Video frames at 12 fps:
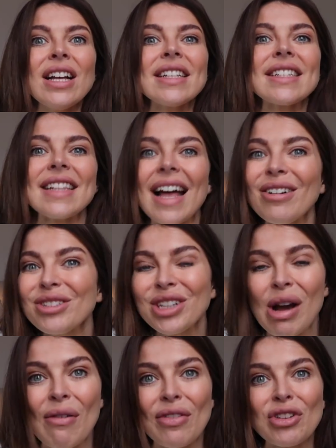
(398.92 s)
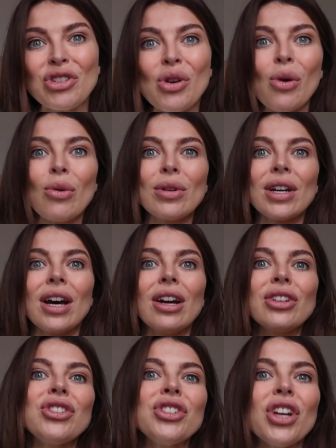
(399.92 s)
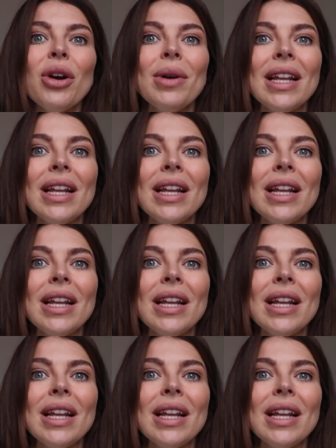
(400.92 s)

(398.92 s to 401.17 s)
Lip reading: Slouch it off the shoulder, show